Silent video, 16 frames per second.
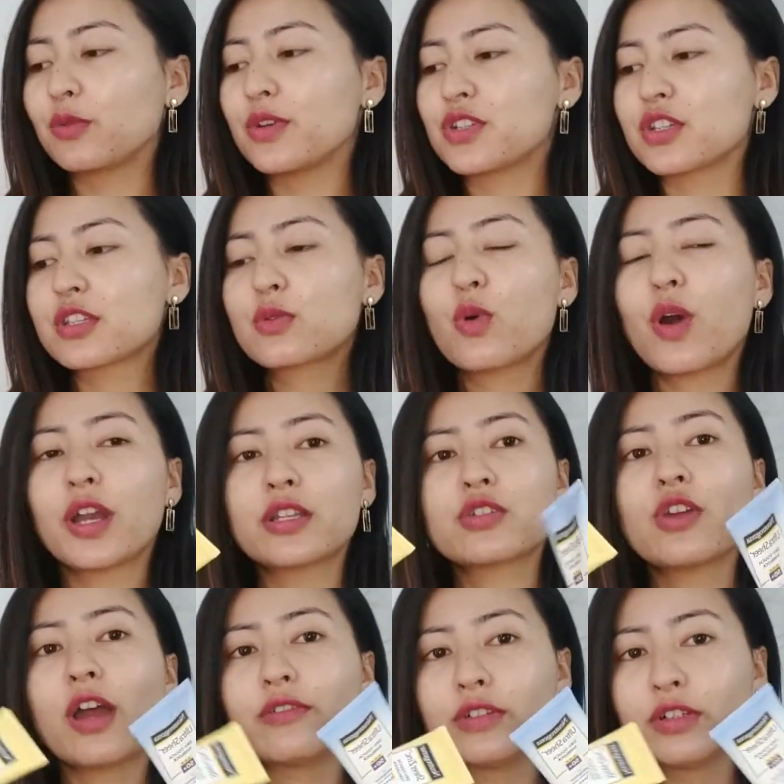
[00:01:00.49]
which is quite
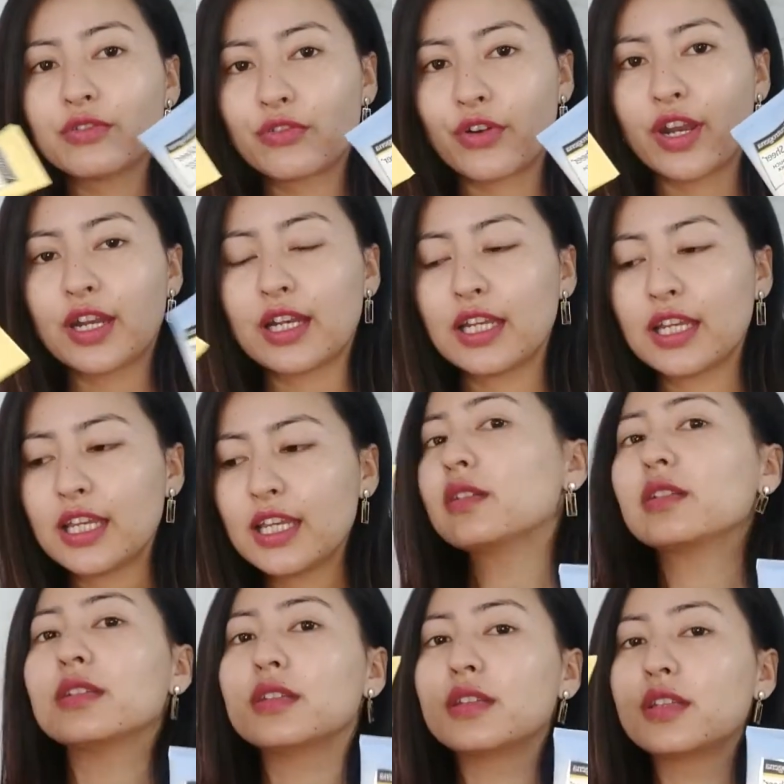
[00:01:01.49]
travel friendly.
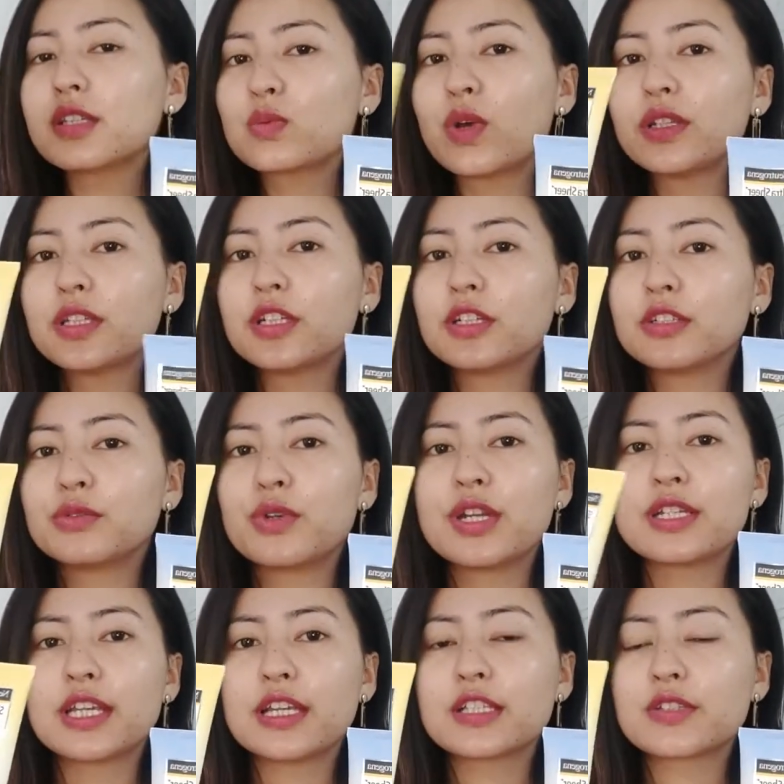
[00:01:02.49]
This one here
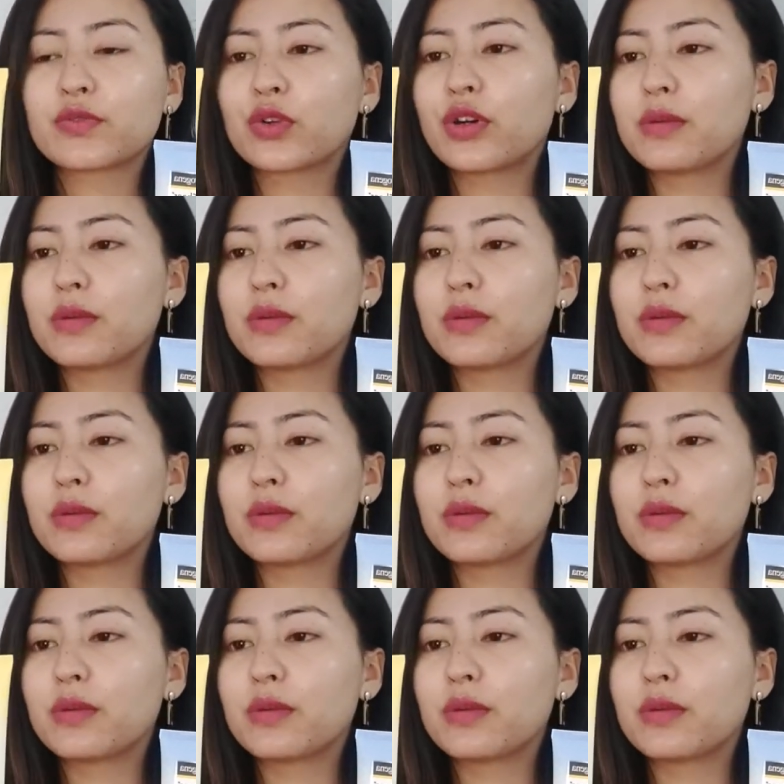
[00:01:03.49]
retails for